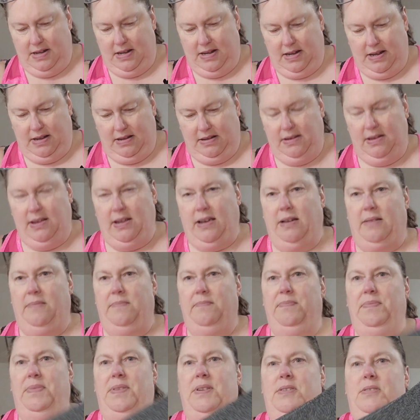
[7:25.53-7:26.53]
Yeah,
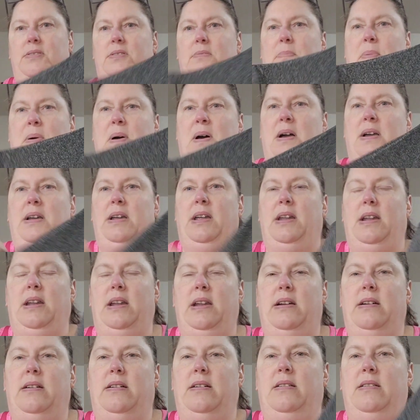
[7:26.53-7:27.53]
there's a
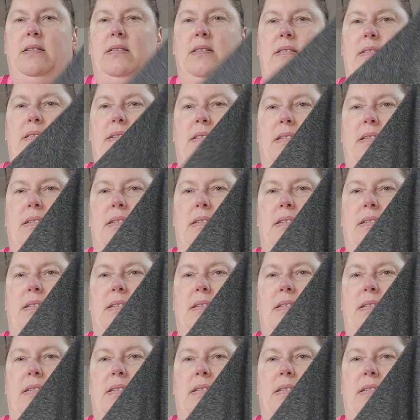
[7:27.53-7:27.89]
pocket here.